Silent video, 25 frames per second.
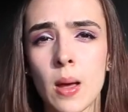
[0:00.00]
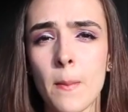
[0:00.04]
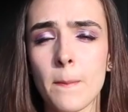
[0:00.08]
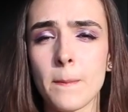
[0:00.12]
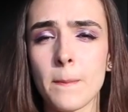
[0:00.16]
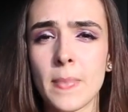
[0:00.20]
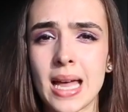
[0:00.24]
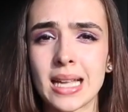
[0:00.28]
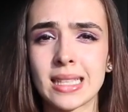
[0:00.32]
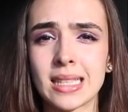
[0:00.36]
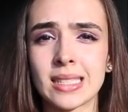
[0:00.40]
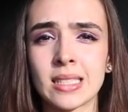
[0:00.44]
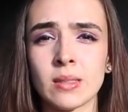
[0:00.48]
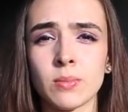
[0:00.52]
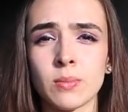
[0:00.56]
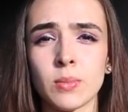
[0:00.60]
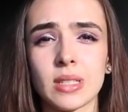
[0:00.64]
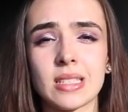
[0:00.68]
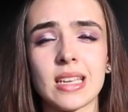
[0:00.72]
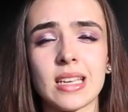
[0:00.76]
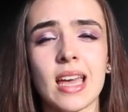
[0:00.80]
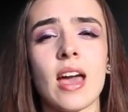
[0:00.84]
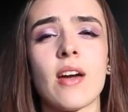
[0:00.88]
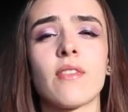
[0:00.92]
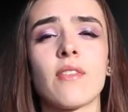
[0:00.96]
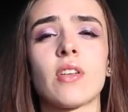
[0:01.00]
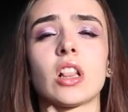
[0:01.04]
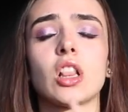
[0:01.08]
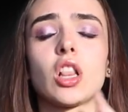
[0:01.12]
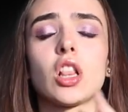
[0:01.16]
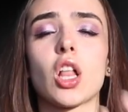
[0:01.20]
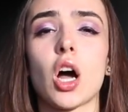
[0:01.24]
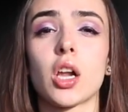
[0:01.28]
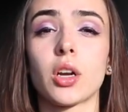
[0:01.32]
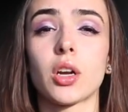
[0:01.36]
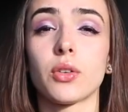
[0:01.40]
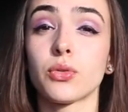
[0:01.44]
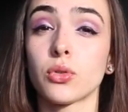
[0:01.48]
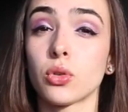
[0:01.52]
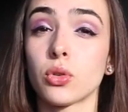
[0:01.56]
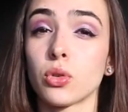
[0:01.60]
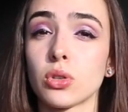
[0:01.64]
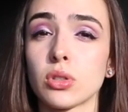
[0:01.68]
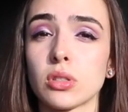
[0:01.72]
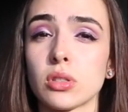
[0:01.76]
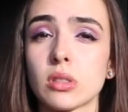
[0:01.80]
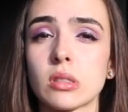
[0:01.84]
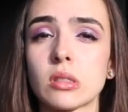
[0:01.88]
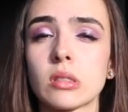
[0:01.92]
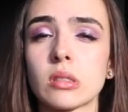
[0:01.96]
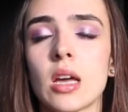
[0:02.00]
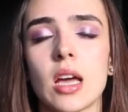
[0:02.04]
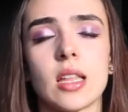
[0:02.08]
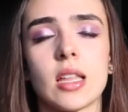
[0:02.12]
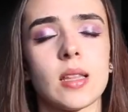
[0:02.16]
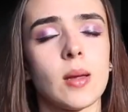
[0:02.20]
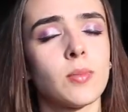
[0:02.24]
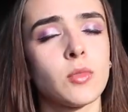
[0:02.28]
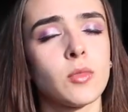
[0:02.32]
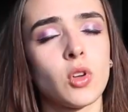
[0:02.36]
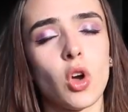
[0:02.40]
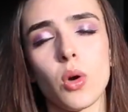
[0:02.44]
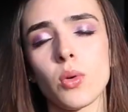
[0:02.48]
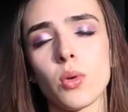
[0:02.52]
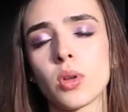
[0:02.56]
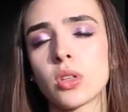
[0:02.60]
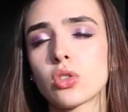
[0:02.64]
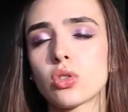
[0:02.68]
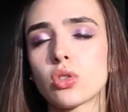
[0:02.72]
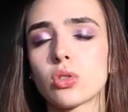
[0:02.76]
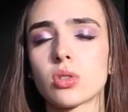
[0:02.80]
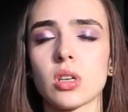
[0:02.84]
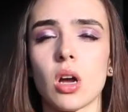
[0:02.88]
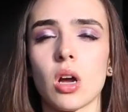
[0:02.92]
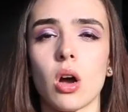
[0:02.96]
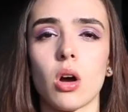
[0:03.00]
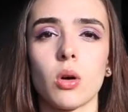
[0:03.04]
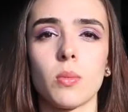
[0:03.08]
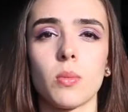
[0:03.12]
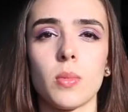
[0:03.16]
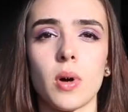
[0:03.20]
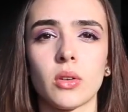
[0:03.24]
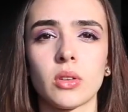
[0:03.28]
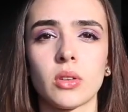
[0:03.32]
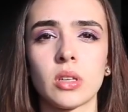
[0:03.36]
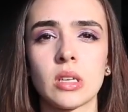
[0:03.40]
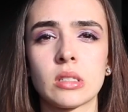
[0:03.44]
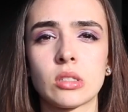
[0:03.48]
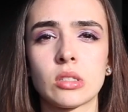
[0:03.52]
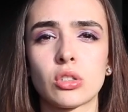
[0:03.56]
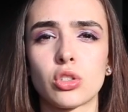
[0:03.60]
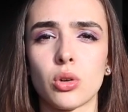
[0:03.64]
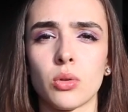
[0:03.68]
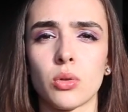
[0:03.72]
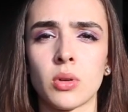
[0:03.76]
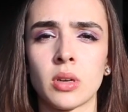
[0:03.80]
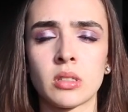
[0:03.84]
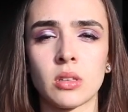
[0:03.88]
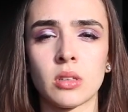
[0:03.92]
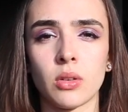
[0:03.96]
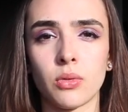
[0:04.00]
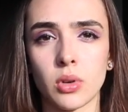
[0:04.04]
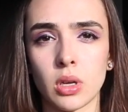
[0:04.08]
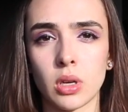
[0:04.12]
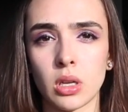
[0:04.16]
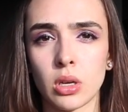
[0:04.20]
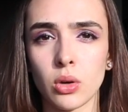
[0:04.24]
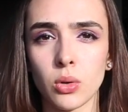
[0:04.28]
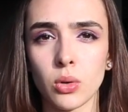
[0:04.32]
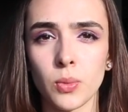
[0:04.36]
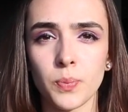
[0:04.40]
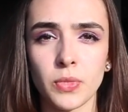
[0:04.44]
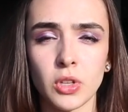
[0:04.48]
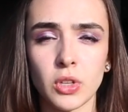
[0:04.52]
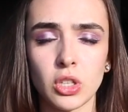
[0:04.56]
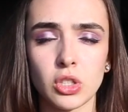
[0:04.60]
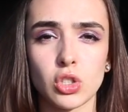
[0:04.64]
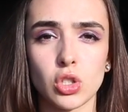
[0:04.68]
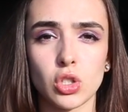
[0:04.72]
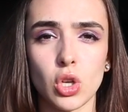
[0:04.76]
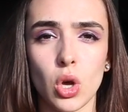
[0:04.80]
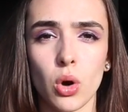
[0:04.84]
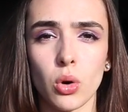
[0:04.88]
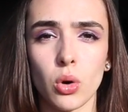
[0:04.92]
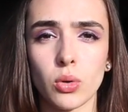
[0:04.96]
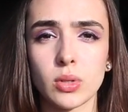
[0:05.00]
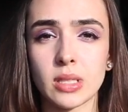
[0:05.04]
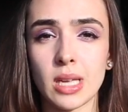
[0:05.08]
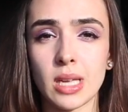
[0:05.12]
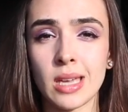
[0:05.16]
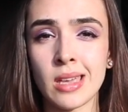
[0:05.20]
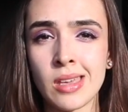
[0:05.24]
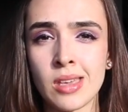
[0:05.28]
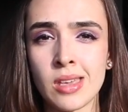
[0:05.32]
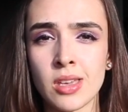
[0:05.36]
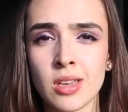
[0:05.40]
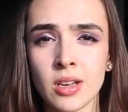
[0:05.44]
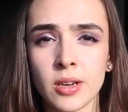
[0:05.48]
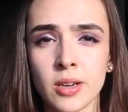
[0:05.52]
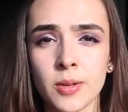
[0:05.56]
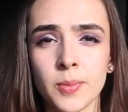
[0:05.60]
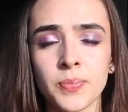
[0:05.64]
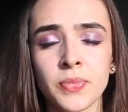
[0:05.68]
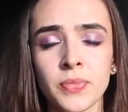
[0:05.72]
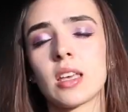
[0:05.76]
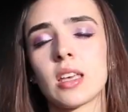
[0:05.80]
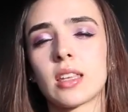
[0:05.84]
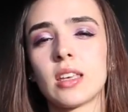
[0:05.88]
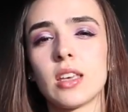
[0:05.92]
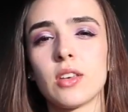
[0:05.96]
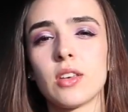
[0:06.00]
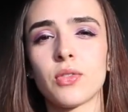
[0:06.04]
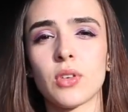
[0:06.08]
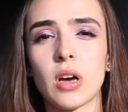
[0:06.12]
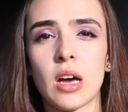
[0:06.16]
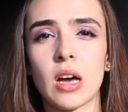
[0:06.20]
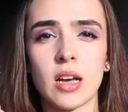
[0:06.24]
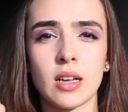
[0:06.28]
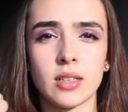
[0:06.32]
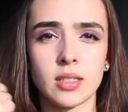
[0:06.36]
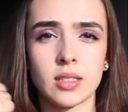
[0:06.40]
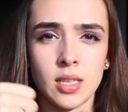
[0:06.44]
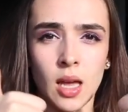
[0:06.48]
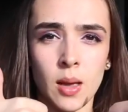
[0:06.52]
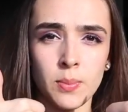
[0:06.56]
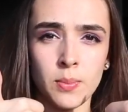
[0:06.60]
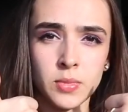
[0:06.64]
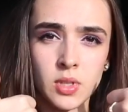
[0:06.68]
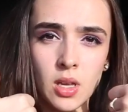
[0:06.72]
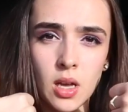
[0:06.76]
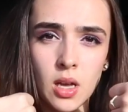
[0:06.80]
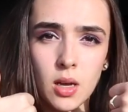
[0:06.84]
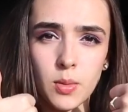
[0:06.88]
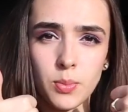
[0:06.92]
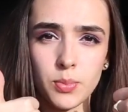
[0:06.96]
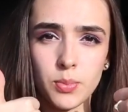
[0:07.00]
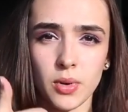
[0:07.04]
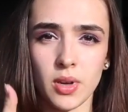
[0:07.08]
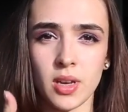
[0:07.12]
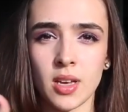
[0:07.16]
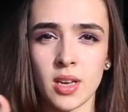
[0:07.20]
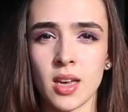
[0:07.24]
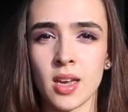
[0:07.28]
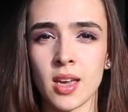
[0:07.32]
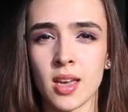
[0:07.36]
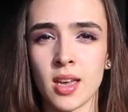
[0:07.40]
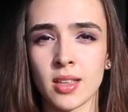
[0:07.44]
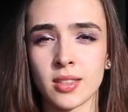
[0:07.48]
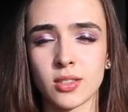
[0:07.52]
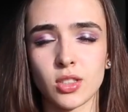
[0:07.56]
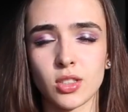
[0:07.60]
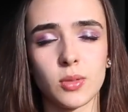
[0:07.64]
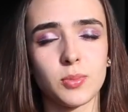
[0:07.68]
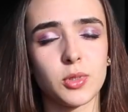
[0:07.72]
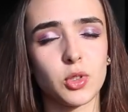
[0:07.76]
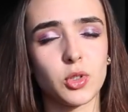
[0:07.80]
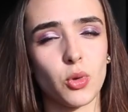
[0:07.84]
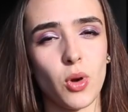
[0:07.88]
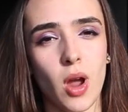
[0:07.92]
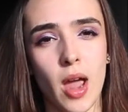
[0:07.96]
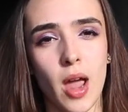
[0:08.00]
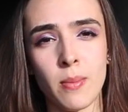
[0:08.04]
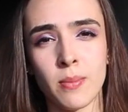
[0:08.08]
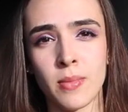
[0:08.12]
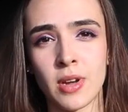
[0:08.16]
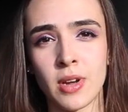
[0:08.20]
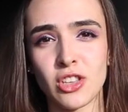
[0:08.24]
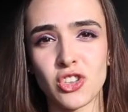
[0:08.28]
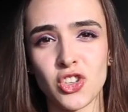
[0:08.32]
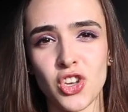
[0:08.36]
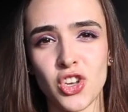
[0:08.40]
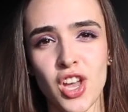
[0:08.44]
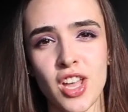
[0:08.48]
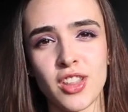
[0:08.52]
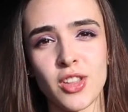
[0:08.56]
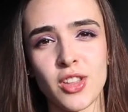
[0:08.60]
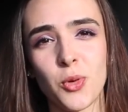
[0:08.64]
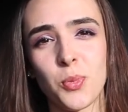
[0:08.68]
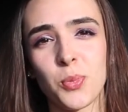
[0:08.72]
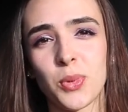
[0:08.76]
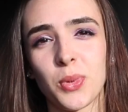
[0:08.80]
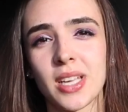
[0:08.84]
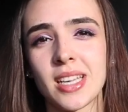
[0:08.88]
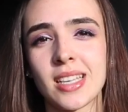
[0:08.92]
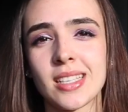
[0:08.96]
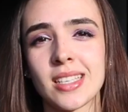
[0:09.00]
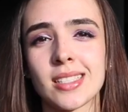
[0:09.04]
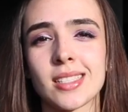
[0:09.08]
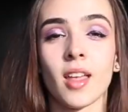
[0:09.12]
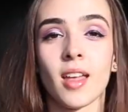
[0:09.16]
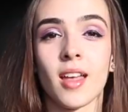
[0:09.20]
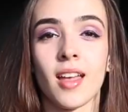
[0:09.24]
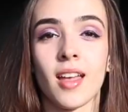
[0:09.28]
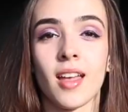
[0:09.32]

medicine, but they have a lot of course. And I'm going to talk about this during the video, so stay here, give a thumbs up and subscribe my channel, please.